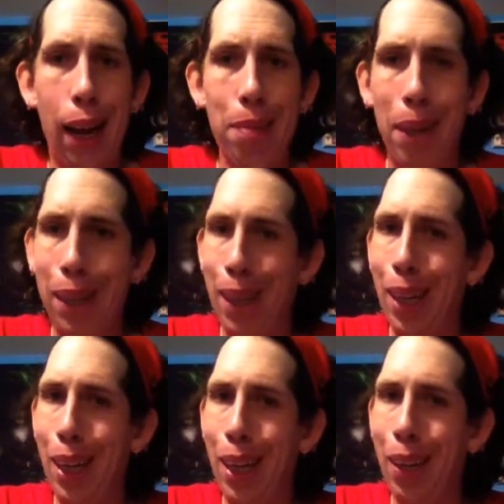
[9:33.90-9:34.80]
my
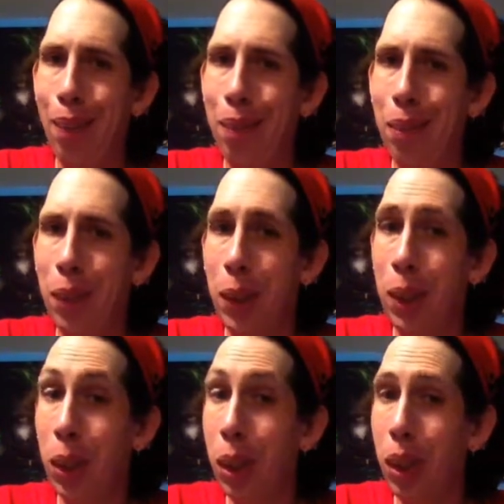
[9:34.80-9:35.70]
name
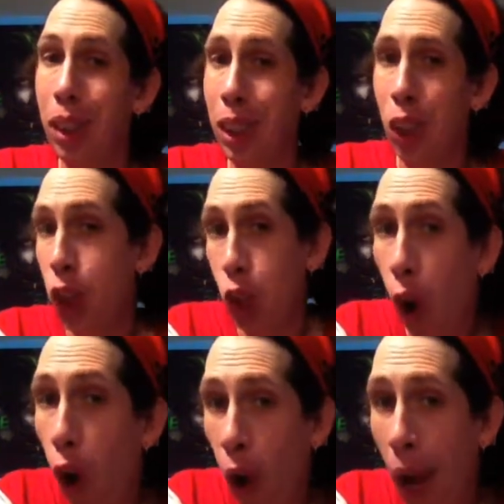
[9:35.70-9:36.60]
should this should
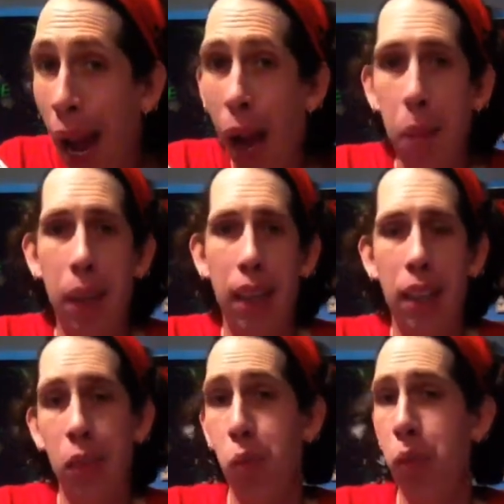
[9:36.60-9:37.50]
all happen
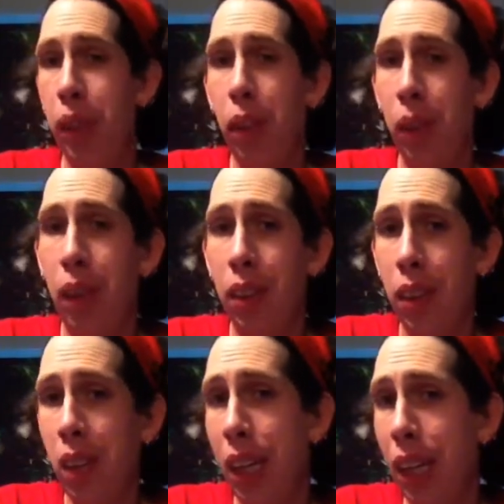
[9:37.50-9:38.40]
right around
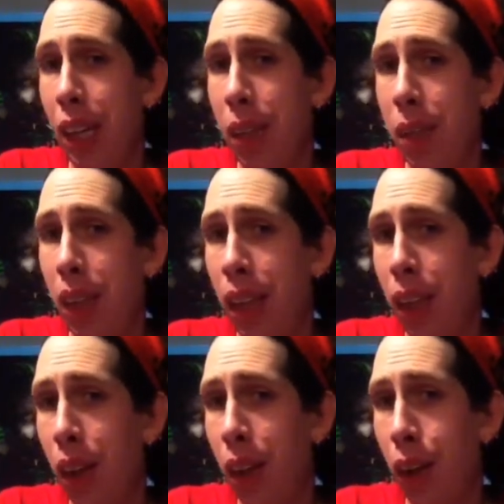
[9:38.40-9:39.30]
the time that
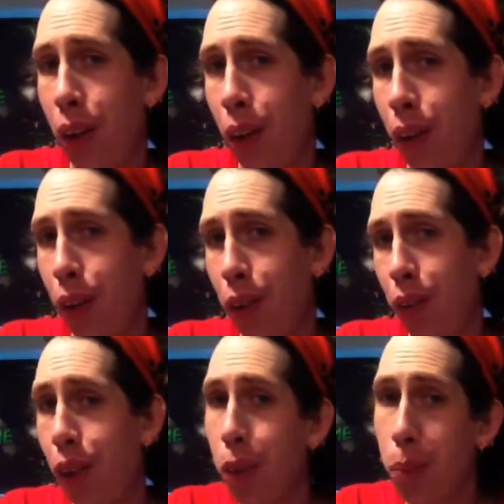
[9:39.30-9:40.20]
our
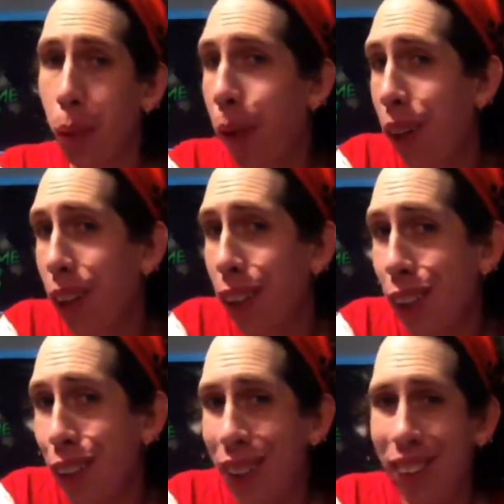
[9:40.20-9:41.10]
firstborn is
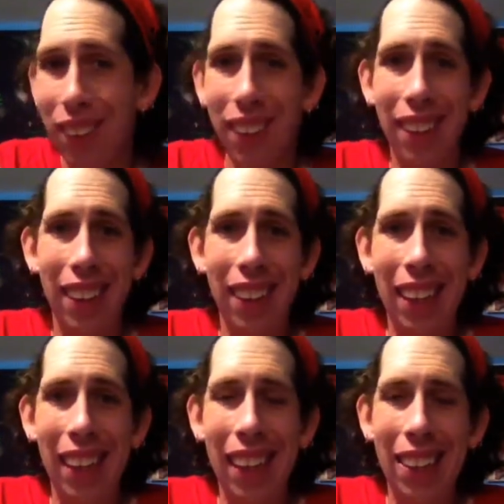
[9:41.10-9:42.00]
due.
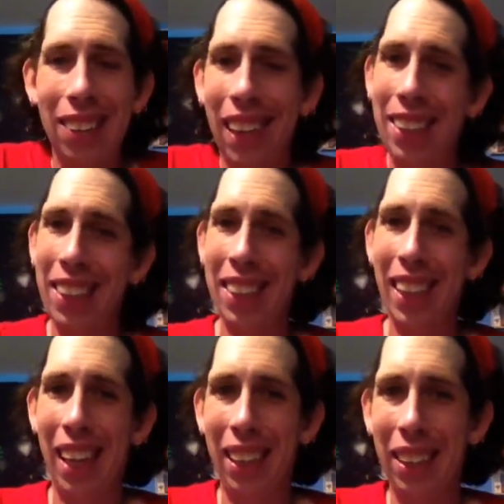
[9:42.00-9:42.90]
So that's
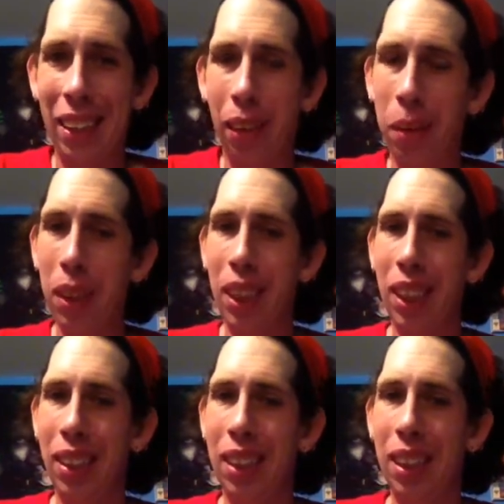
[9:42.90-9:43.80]
exciting because I'm going to be
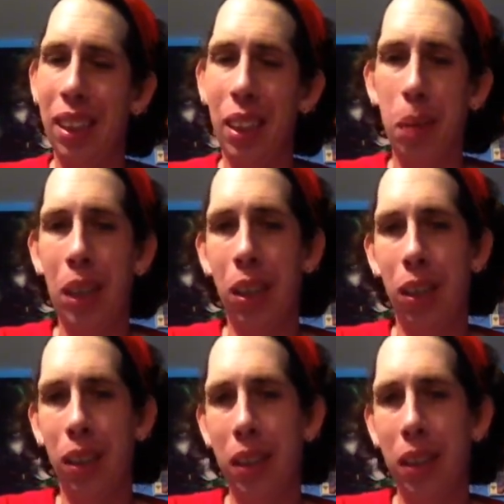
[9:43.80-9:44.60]
sharing something special